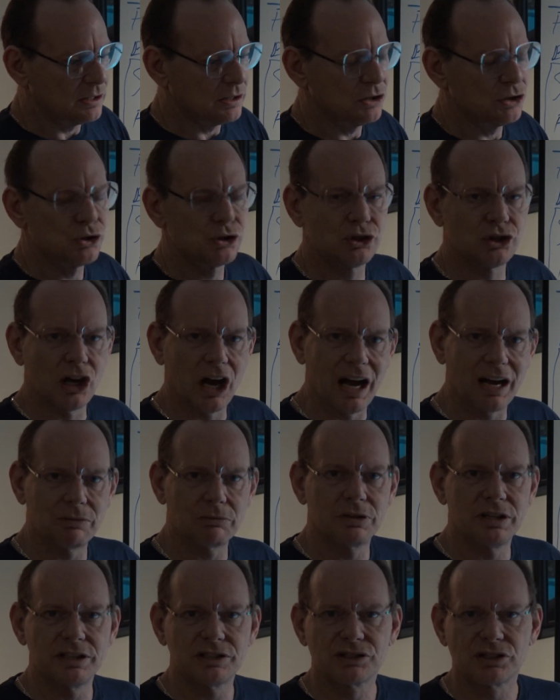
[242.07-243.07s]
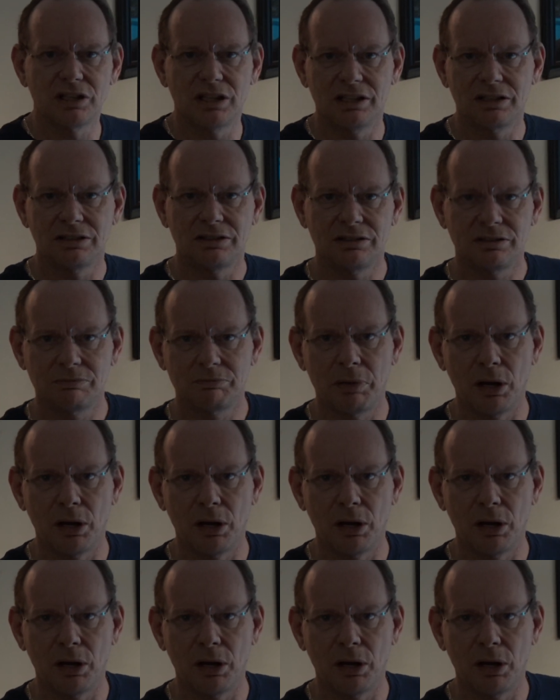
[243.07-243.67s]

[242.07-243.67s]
Shot risk and